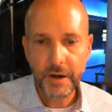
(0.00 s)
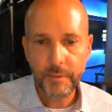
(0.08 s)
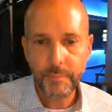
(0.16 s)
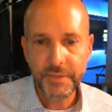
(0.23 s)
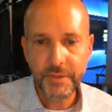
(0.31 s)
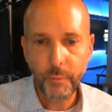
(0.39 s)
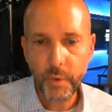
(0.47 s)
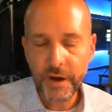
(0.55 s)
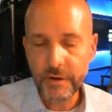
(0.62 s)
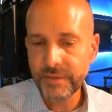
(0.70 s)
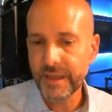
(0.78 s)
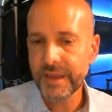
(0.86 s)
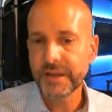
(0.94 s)
But the weird
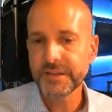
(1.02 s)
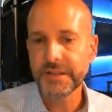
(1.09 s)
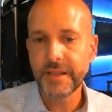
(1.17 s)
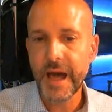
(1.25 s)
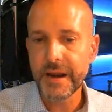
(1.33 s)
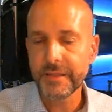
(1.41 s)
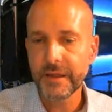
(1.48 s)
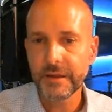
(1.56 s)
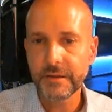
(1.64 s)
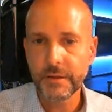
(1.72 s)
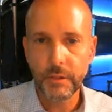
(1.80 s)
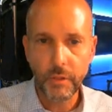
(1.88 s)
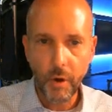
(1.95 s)
thing is a lot of the
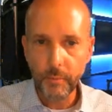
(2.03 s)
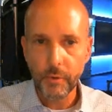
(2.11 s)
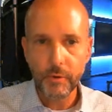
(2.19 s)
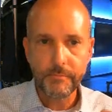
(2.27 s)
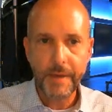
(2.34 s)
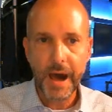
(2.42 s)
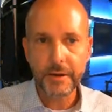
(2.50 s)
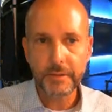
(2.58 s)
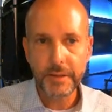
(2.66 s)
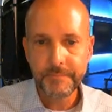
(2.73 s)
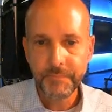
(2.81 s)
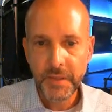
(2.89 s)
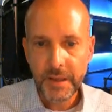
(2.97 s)
global
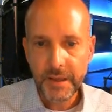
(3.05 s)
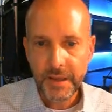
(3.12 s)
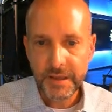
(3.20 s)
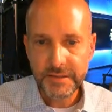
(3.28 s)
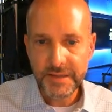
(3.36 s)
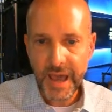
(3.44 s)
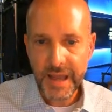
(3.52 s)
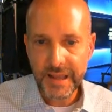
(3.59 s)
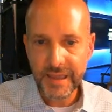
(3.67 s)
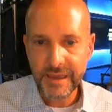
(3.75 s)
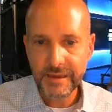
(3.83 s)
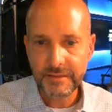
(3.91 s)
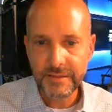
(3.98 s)
modeling is kind of
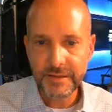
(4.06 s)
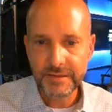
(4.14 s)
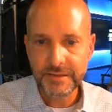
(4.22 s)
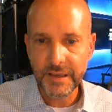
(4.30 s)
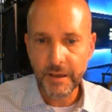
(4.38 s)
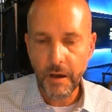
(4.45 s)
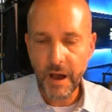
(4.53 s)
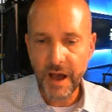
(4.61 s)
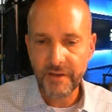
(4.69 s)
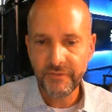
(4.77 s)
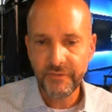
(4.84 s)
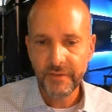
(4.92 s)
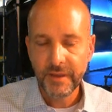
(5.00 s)
killing this thing
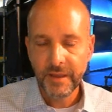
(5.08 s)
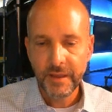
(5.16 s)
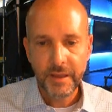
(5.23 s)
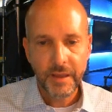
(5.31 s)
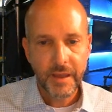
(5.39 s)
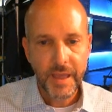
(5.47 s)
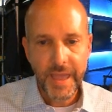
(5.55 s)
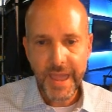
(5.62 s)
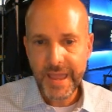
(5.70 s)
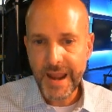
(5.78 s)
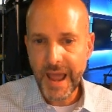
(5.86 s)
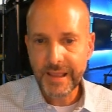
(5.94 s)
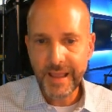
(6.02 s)
off. And
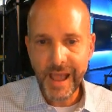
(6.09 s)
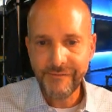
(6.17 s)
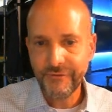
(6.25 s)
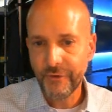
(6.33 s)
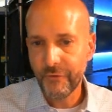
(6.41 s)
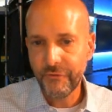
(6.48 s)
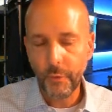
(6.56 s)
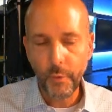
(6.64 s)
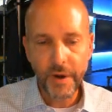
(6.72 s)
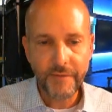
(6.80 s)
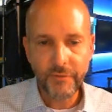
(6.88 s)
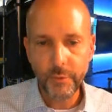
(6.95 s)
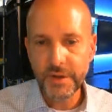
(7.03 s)
I, for, for
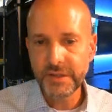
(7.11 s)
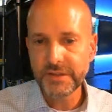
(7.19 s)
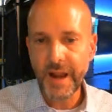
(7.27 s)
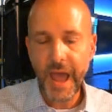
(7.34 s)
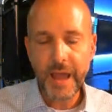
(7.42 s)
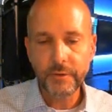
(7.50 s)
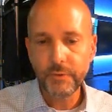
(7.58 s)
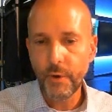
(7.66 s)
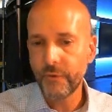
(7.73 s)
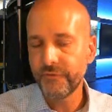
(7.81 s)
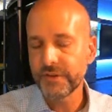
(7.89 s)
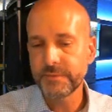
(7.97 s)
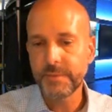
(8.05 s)
whatever reason, I don't know
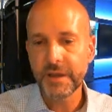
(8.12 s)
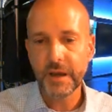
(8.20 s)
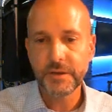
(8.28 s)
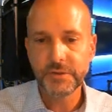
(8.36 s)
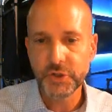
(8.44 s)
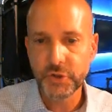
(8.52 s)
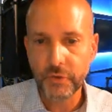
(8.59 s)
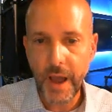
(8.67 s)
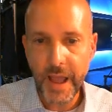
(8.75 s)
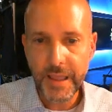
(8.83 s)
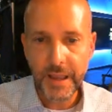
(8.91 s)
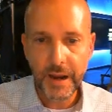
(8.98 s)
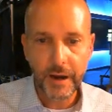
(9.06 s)
if it's because of dry
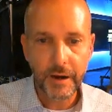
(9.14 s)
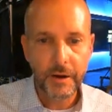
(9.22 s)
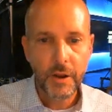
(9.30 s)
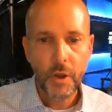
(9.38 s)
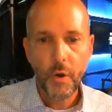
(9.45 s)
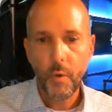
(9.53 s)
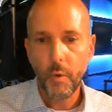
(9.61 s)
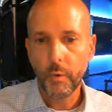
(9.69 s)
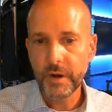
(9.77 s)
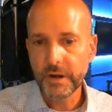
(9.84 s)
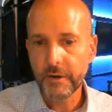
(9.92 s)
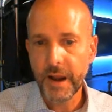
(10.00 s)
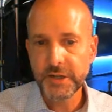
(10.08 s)
air or
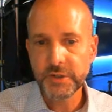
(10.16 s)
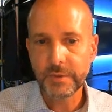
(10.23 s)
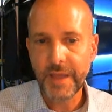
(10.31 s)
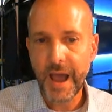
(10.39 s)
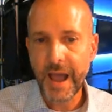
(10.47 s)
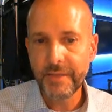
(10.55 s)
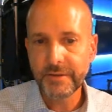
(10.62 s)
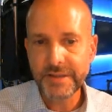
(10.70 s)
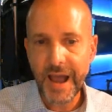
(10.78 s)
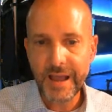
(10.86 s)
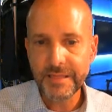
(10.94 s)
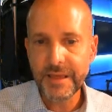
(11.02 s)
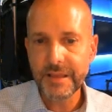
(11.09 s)
interaction with the islands.
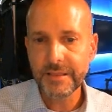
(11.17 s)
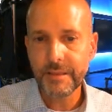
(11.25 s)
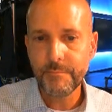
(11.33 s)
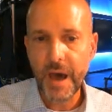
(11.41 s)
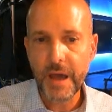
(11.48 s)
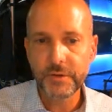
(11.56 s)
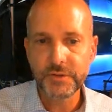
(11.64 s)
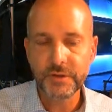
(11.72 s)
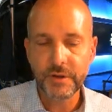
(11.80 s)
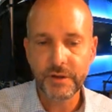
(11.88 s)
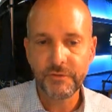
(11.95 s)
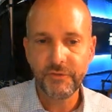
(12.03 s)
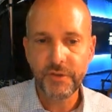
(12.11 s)
I think the models are
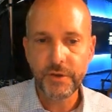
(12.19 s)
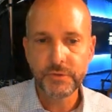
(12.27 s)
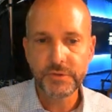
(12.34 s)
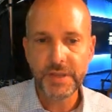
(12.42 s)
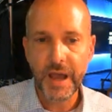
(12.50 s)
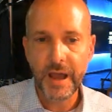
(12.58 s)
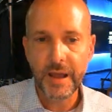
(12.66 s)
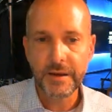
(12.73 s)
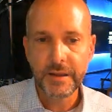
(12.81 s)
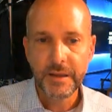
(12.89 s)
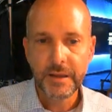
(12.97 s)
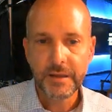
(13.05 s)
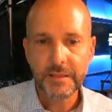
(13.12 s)
confused on
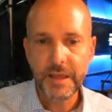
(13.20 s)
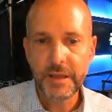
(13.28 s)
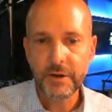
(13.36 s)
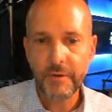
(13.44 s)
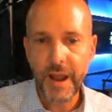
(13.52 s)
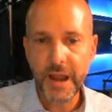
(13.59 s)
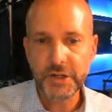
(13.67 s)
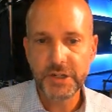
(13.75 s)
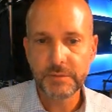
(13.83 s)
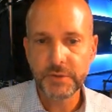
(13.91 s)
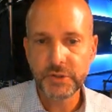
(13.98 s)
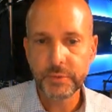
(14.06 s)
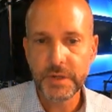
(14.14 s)
the interaction
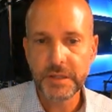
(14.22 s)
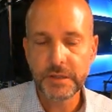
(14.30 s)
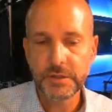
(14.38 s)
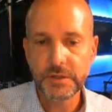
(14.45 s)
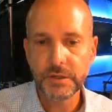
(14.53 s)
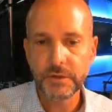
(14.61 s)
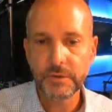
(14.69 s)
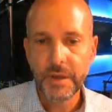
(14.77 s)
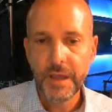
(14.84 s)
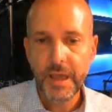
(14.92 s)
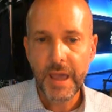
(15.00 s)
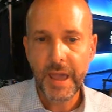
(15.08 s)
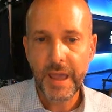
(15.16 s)
between the two.
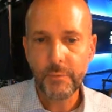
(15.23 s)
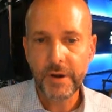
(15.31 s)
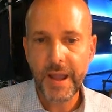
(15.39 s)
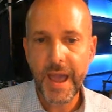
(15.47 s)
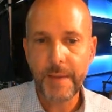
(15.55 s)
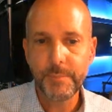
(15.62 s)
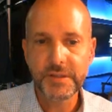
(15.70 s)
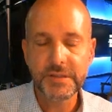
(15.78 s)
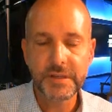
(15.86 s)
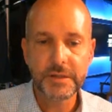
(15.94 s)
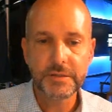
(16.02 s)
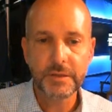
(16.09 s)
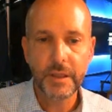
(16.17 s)
And what happens
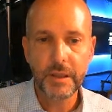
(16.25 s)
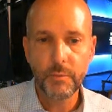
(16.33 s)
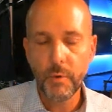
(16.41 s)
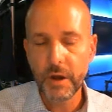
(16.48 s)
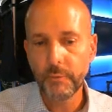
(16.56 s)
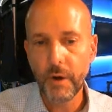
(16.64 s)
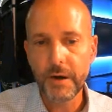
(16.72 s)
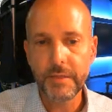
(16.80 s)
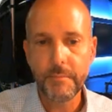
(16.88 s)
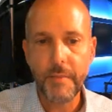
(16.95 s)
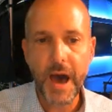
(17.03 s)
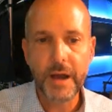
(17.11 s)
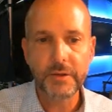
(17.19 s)
is one run of the
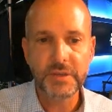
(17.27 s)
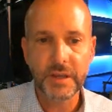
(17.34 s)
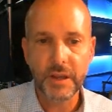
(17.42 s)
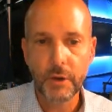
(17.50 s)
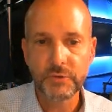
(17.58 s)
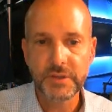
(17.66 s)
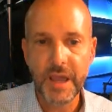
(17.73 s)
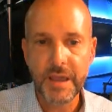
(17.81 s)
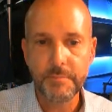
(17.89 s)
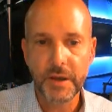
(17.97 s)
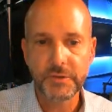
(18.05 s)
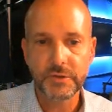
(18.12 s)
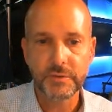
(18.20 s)
models, it goes
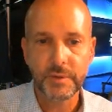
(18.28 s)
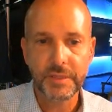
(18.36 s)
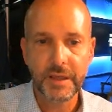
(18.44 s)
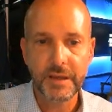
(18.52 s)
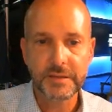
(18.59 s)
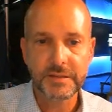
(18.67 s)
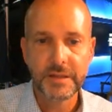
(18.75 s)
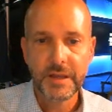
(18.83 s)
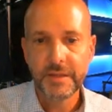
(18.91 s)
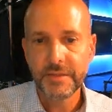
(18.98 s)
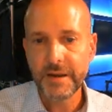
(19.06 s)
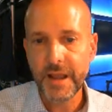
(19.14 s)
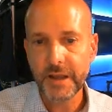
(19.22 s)
gangbusters with this.
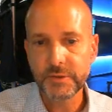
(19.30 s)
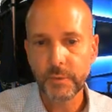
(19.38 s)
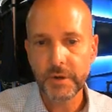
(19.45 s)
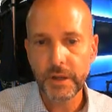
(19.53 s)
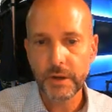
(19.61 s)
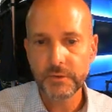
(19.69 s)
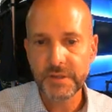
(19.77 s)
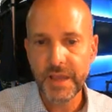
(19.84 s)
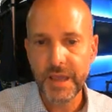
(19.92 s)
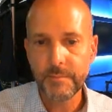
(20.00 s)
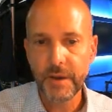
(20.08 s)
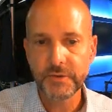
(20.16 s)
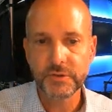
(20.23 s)
The next one, it goes
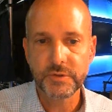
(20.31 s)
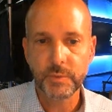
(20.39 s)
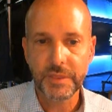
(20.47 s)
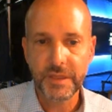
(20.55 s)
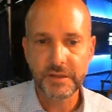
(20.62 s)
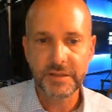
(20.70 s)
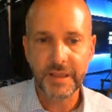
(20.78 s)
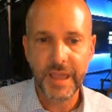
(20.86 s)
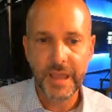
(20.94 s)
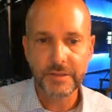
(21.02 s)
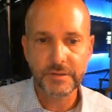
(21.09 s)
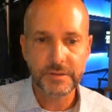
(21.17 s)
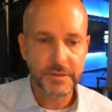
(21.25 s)
gangbusters with this and
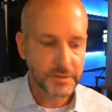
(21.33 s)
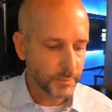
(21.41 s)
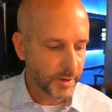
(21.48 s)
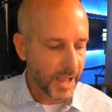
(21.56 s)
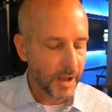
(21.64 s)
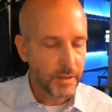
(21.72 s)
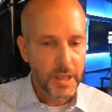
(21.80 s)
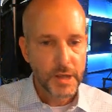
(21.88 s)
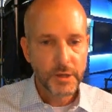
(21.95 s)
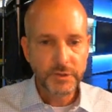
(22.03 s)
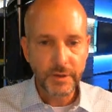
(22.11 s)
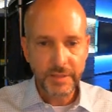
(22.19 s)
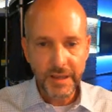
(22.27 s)
cancels this one out.
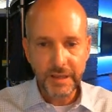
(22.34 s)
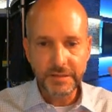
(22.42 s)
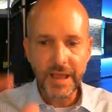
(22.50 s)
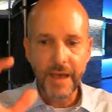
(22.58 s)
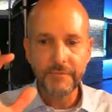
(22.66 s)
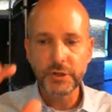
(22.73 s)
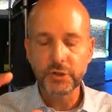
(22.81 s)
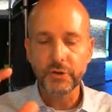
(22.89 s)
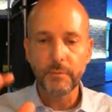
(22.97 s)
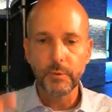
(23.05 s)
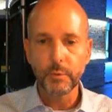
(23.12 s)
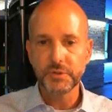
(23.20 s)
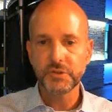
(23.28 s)
So I think it's having
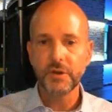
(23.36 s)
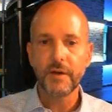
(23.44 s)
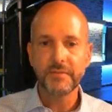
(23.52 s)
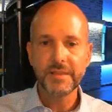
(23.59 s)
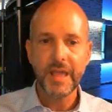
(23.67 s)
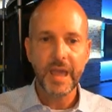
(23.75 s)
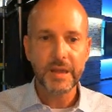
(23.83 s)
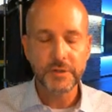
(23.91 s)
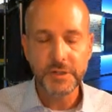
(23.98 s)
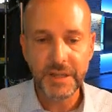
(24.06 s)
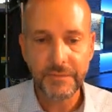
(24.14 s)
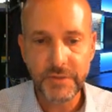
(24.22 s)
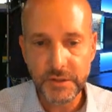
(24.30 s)
trouble resolving the
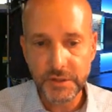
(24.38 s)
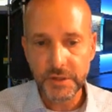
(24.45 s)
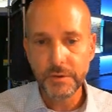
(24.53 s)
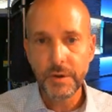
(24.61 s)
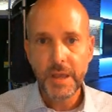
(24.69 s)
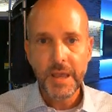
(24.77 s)
energy of the two.